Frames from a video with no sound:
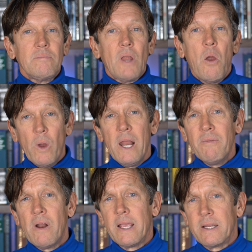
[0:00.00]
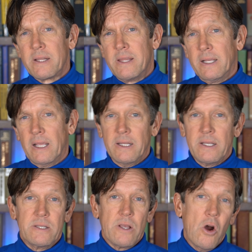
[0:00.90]
Whenever I get to thinking this
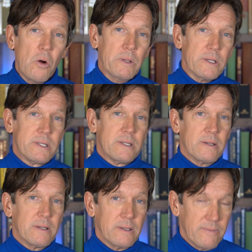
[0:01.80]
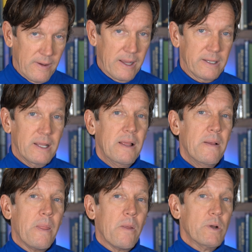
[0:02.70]
is a hopeless fight,
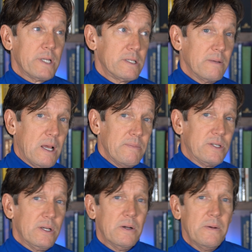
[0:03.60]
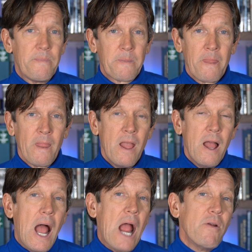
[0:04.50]
which I sometimes do,
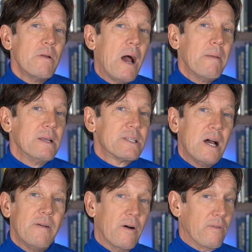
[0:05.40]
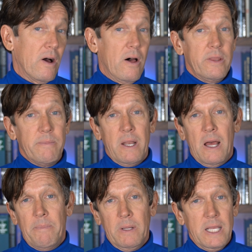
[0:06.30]
I remind myself of all the
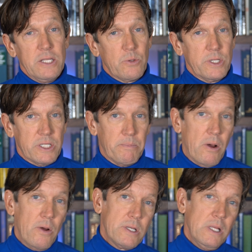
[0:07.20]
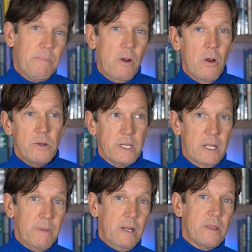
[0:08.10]
monopolies which supposedly posed an
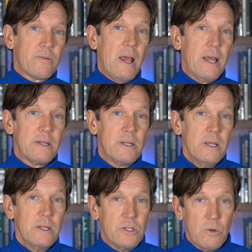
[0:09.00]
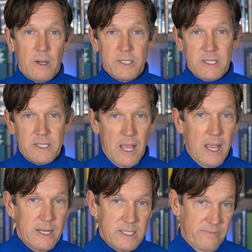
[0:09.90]
imminent threat to our
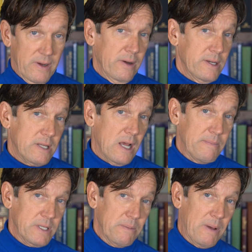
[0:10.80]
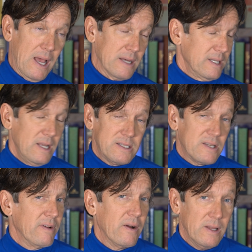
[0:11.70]
societies at various times in the past. It's a
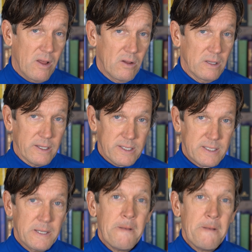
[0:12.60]
very long list.